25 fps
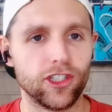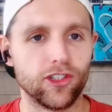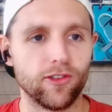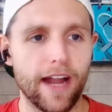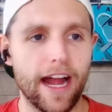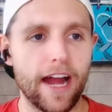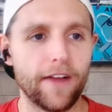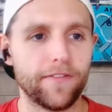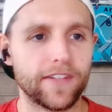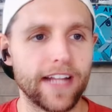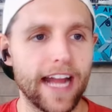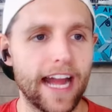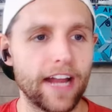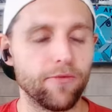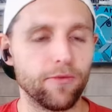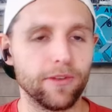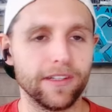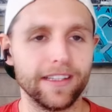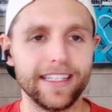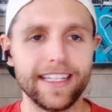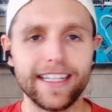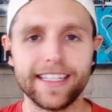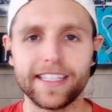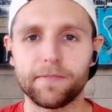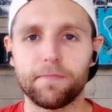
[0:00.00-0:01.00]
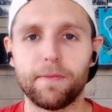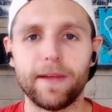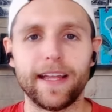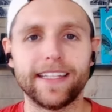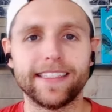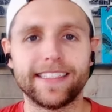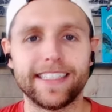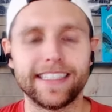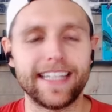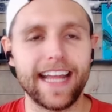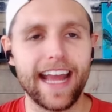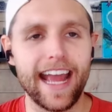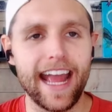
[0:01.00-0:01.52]
Draft Guide release being
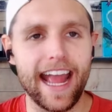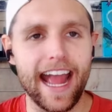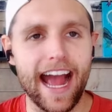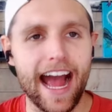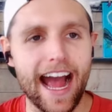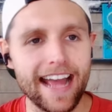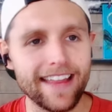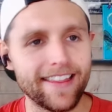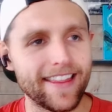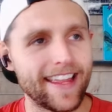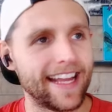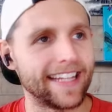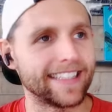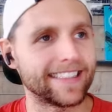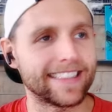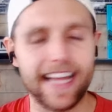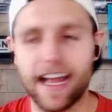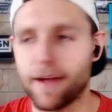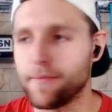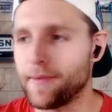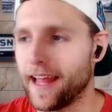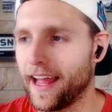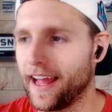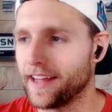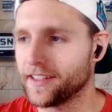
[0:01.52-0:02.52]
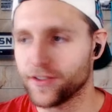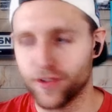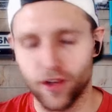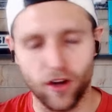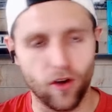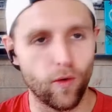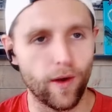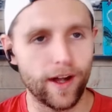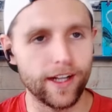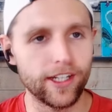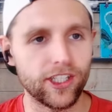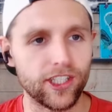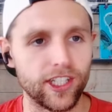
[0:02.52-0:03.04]
today, I think it's time to answer the
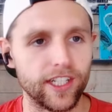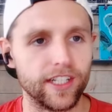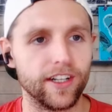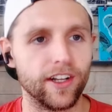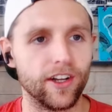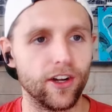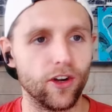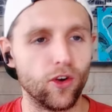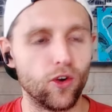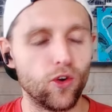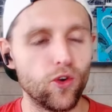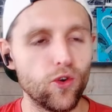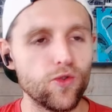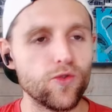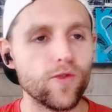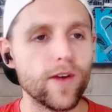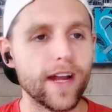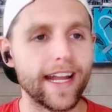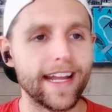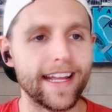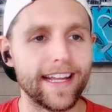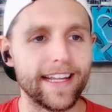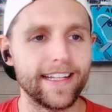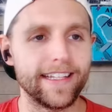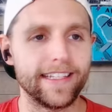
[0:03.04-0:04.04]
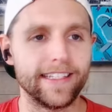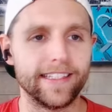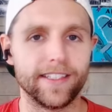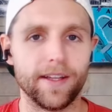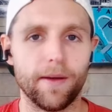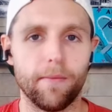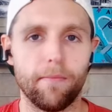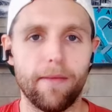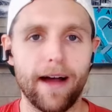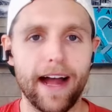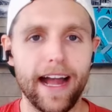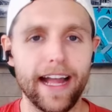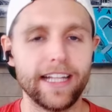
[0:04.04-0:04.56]
question who is
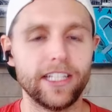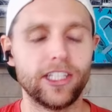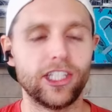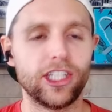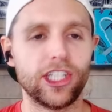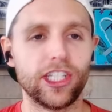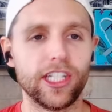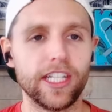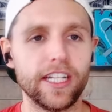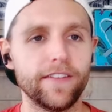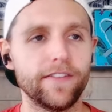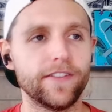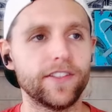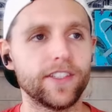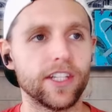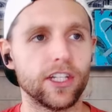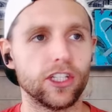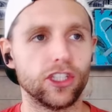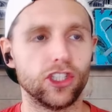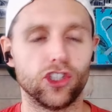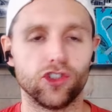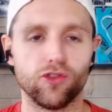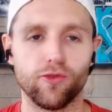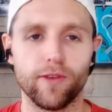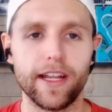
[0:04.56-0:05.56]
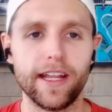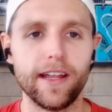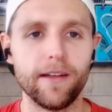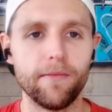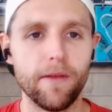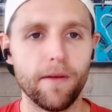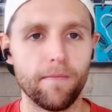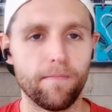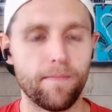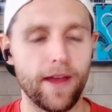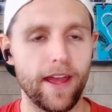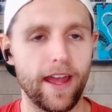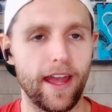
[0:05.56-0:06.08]
my Chiefs' dream
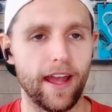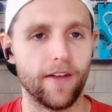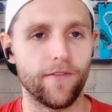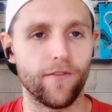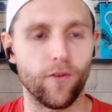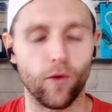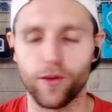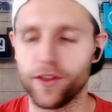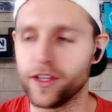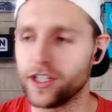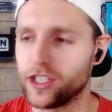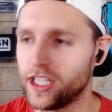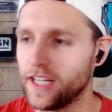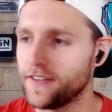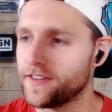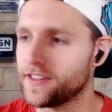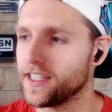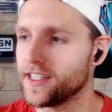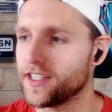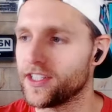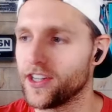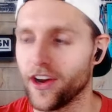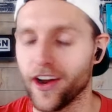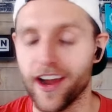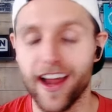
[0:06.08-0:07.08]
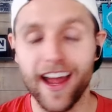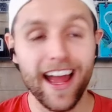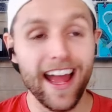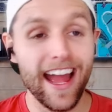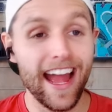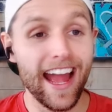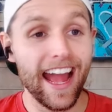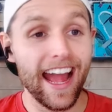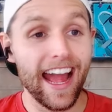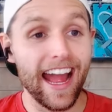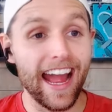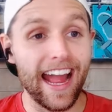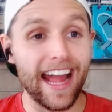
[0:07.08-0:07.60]
pick for the Chiefs this year?
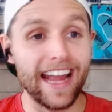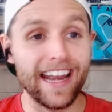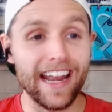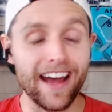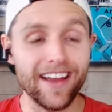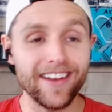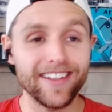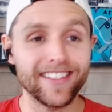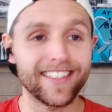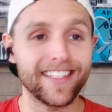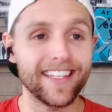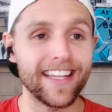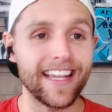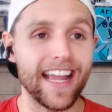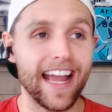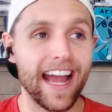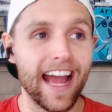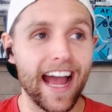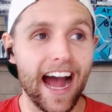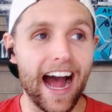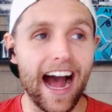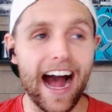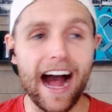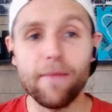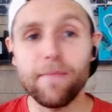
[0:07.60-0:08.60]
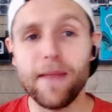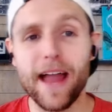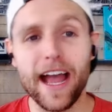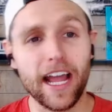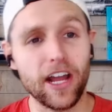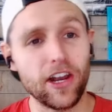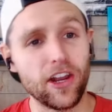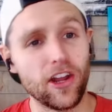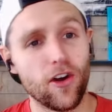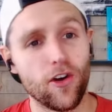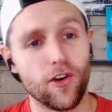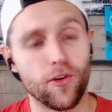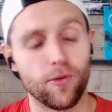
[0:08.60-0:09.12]
And honestly, I'm not going
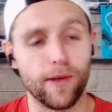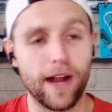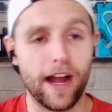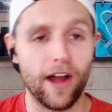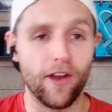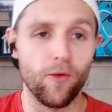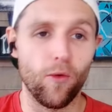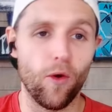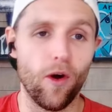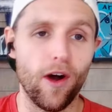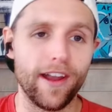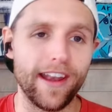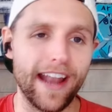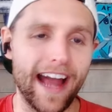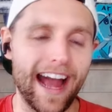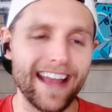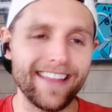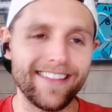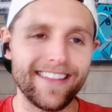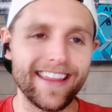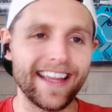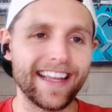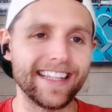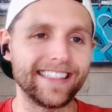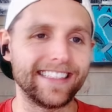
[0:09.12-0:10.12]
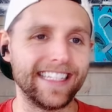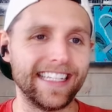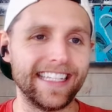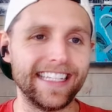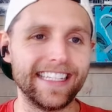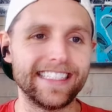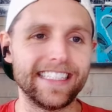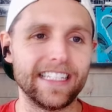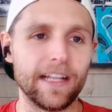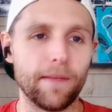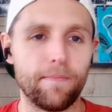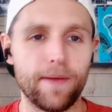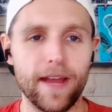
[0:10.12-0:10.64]
to go to round one. I think it's
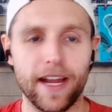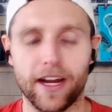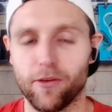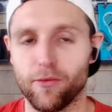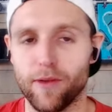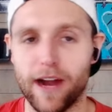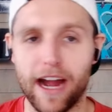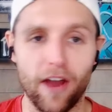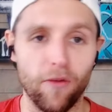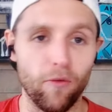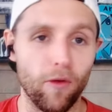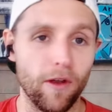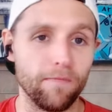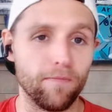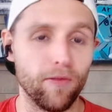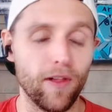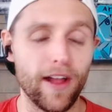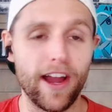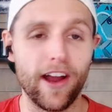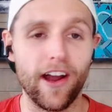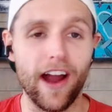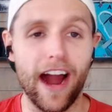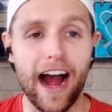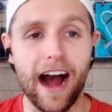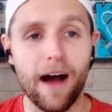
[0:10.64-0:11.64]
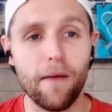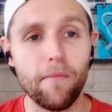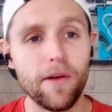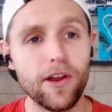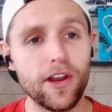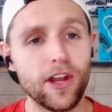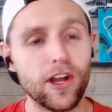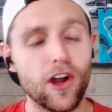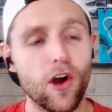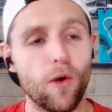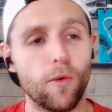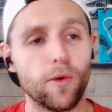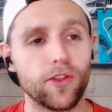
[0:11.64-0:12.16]
easy to pick a round one player. I'm going
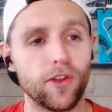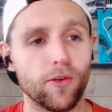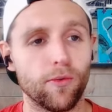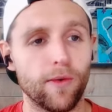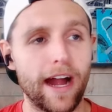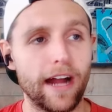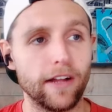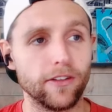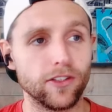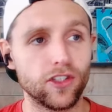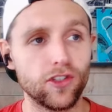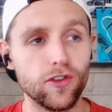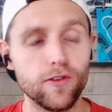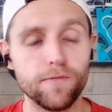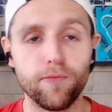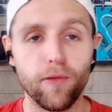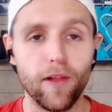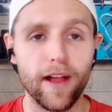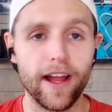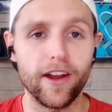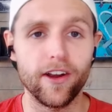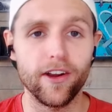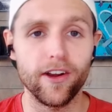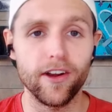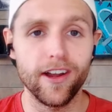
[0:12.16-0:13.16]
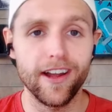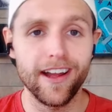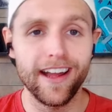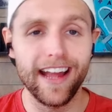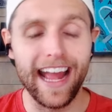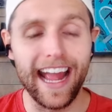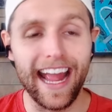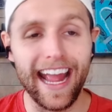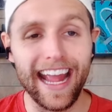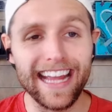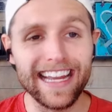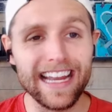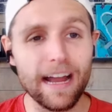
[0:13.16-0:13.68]
to go with the round two player
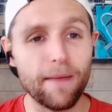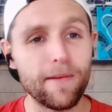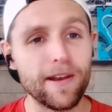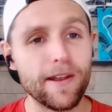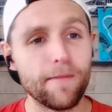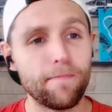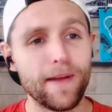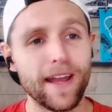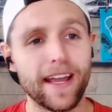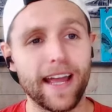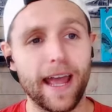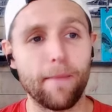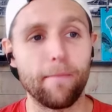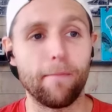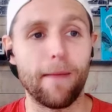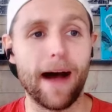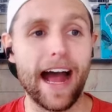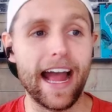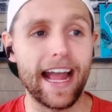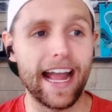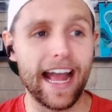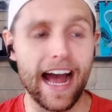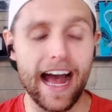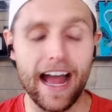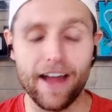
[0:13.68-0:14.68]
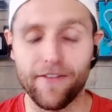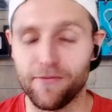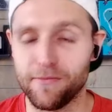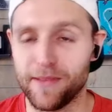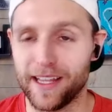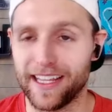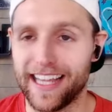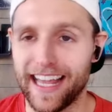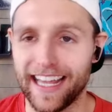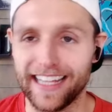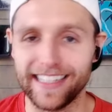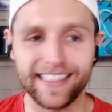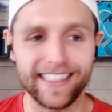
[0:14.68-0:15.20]
and I'm going to pick a my guy from the
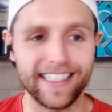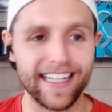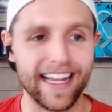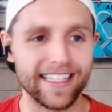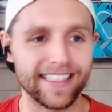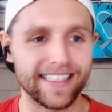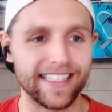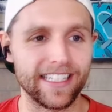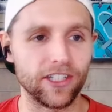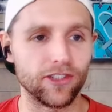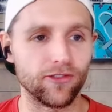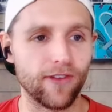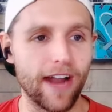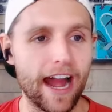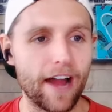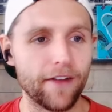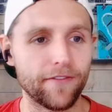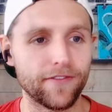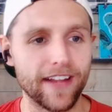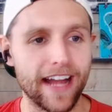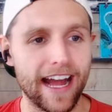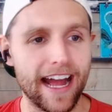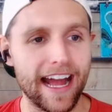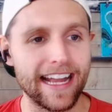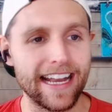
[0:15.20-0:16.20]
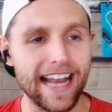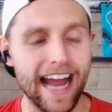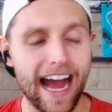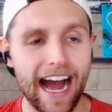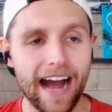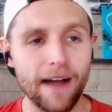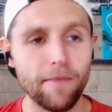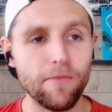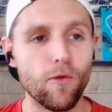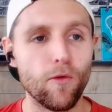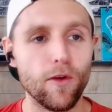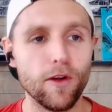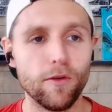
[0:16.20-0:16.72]
KCSN draft guide.
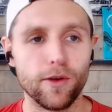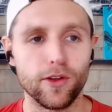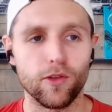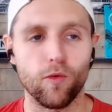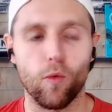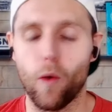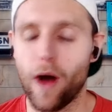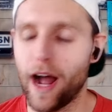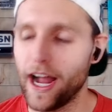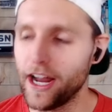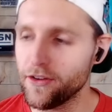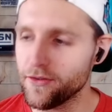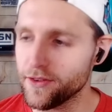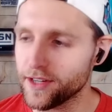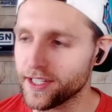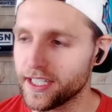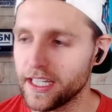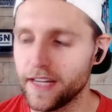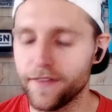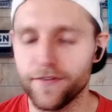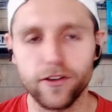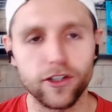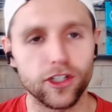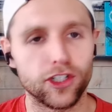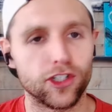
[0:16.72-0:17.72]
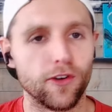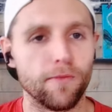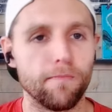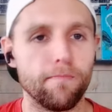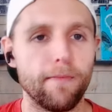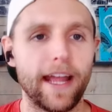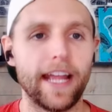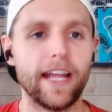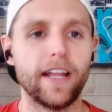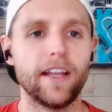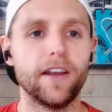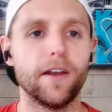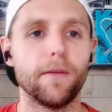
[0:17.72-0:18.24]
I'm going with wide receiver
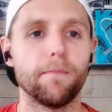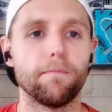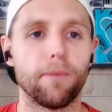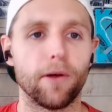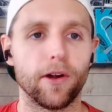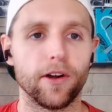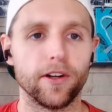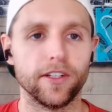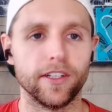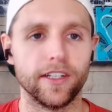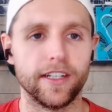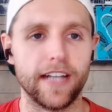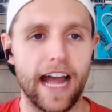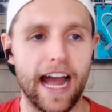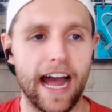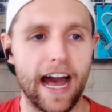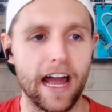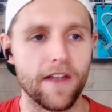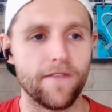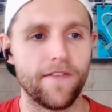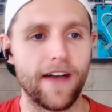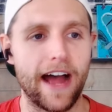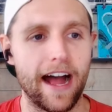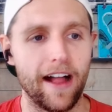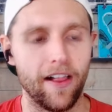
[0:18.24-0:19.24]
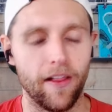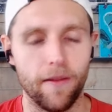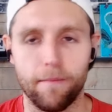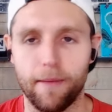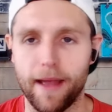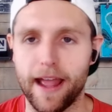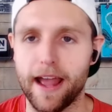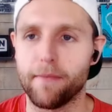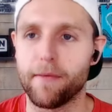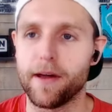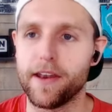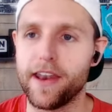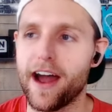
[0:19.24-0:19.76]
Jermaine Burton out of Alabama.